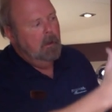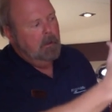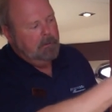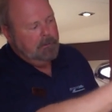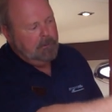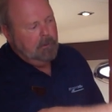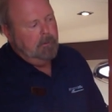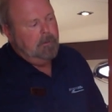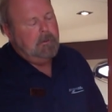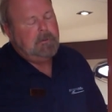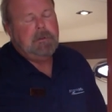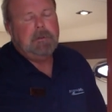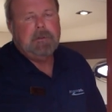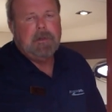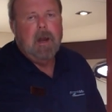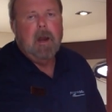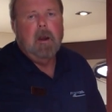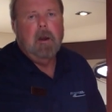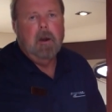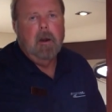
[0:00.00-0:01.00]
So this
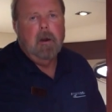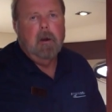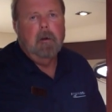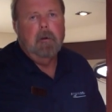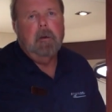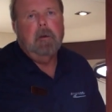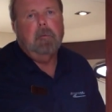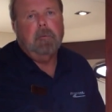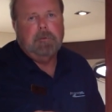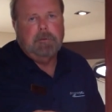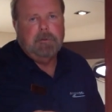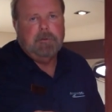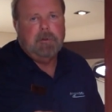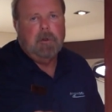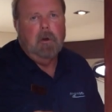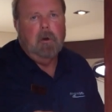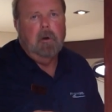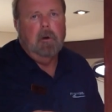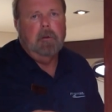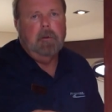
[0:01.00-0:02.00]
entire area, which you
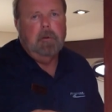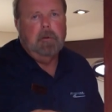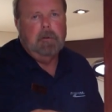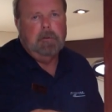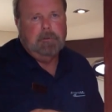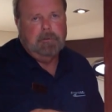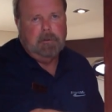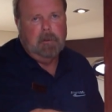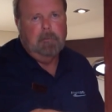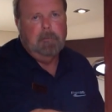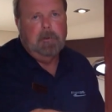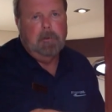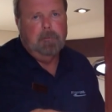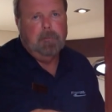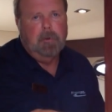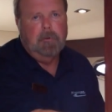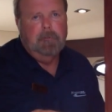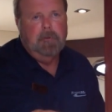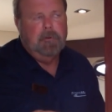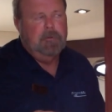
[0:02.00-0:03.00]
saw in some of the
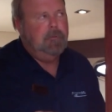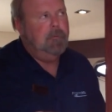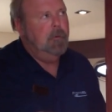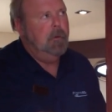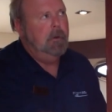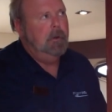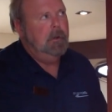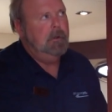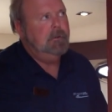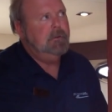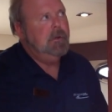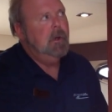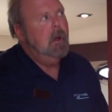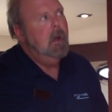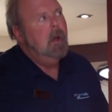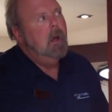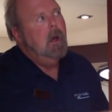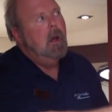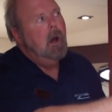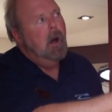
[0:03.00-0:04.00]
previous footage,
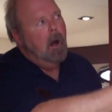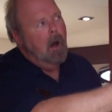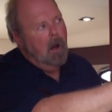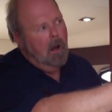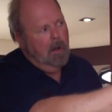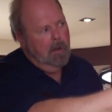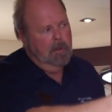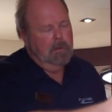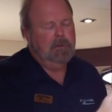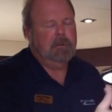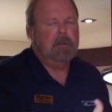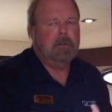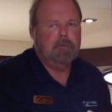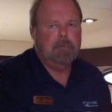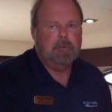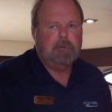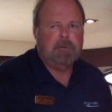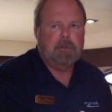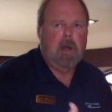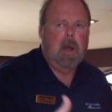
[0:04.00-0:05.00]
is just
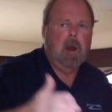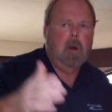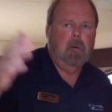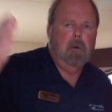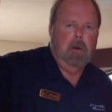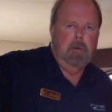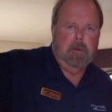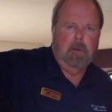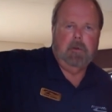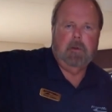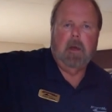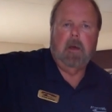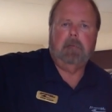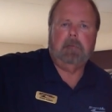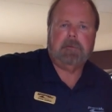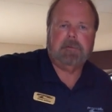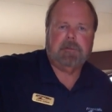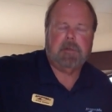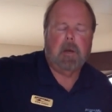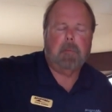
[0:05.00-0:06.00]
for shower, and then you have
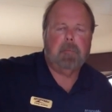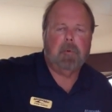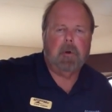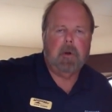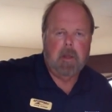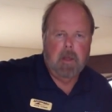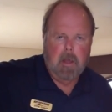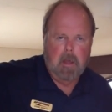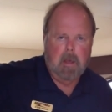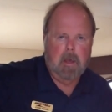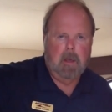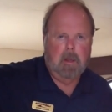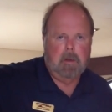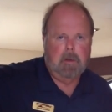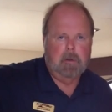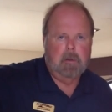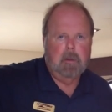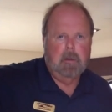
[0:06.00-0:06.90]
a separate head.